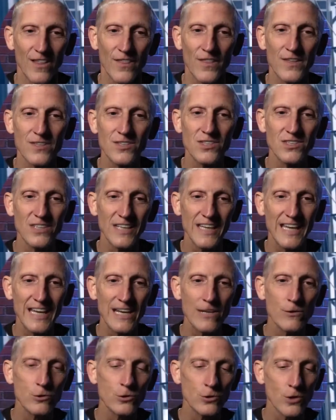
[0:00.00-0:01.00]
The
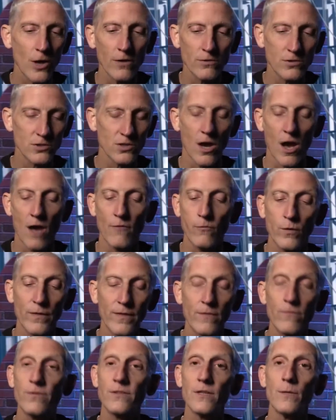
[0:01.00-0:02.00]
scene starts off
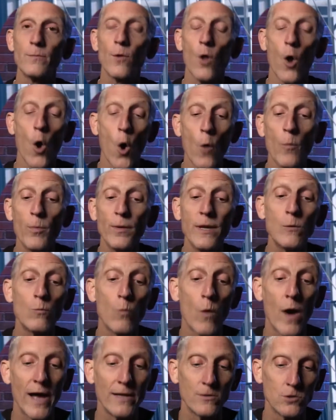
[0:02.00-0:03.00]
with a simple opening
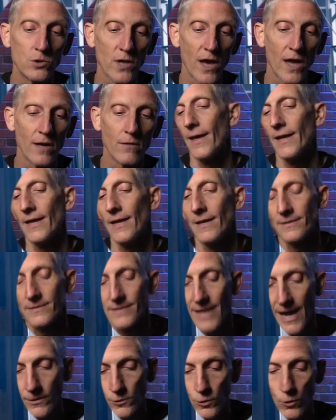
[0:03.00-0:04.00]
wide shot.
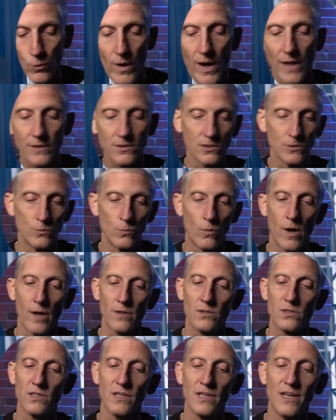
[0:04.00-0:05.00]
Dr. Watson
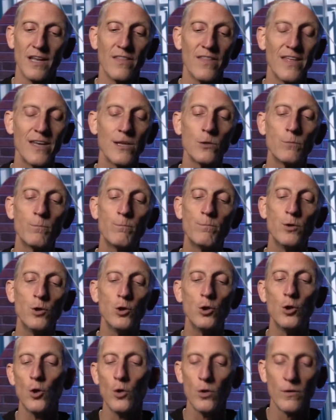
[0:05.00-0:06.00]
walks in that is
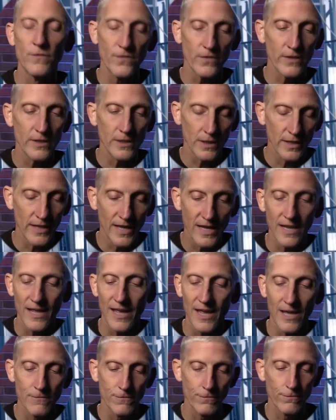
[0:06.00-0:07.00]
beautifully lit
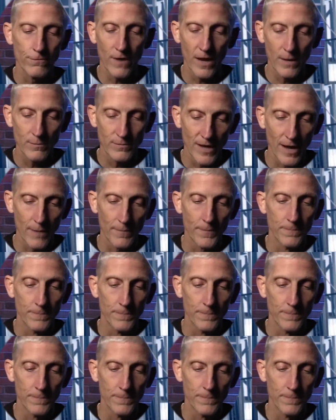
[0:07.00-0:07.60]
and framed up.